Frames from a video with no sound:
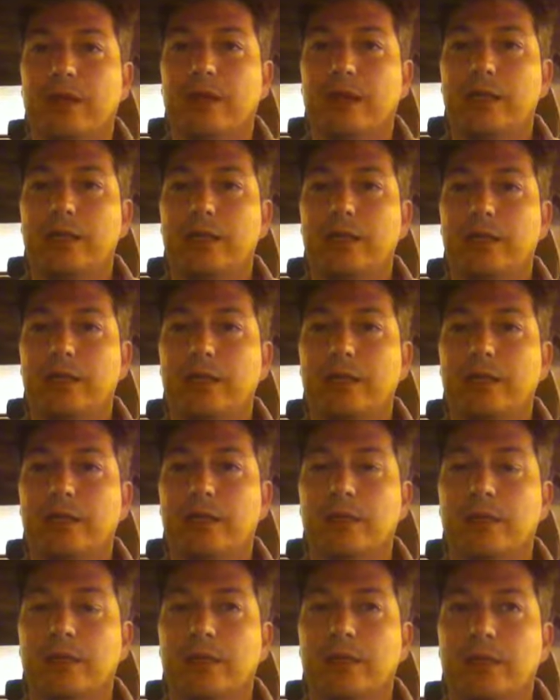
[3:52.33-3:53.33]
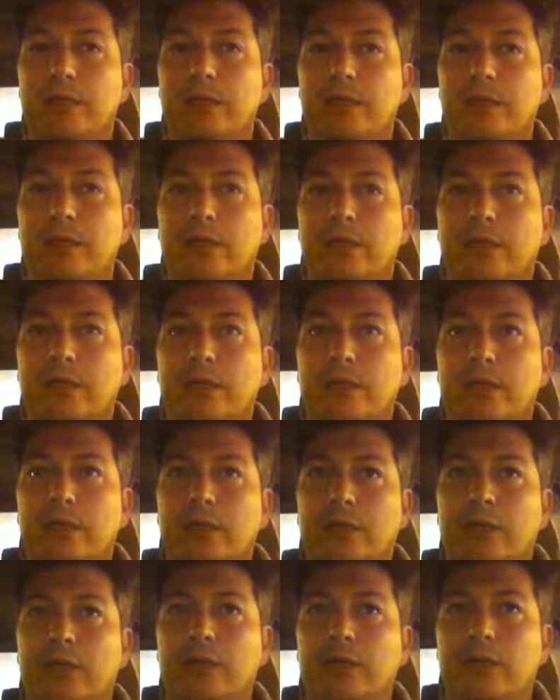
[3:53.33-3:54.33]
I think
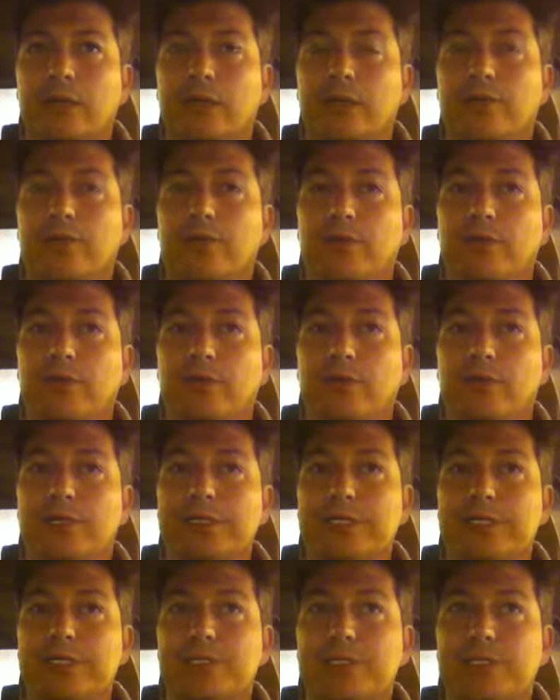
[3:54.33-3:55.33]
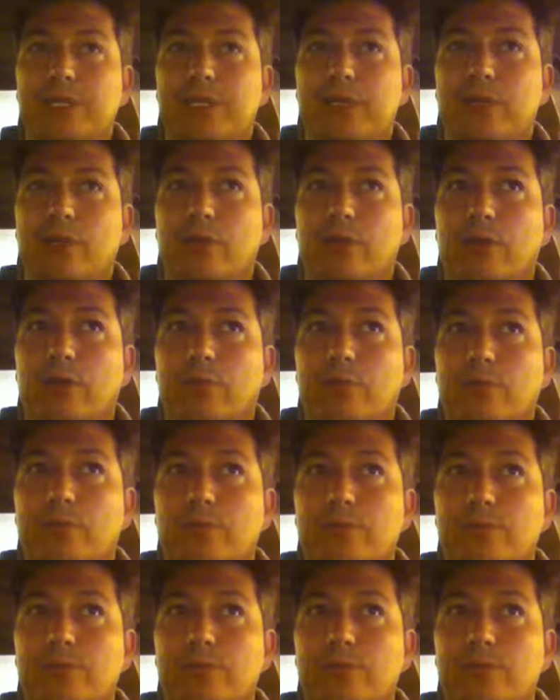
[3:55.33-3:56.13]
if you're an artist, then you can